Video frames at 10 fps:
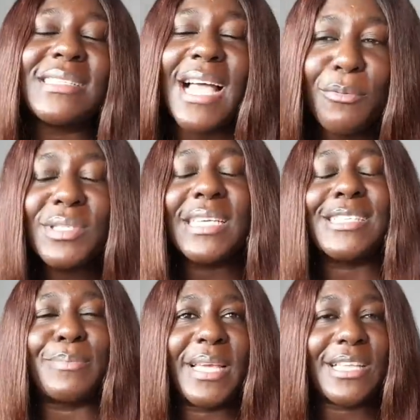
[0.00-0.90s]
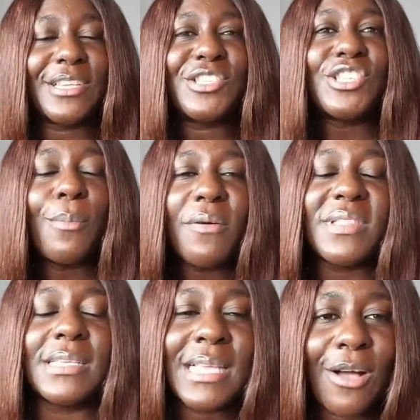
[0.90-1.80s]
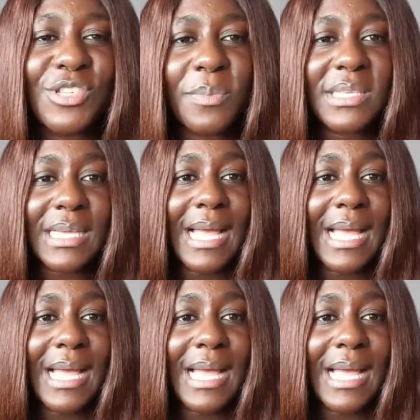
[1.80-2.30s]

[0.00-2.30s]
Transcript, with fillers: as i was explaining some of these housemates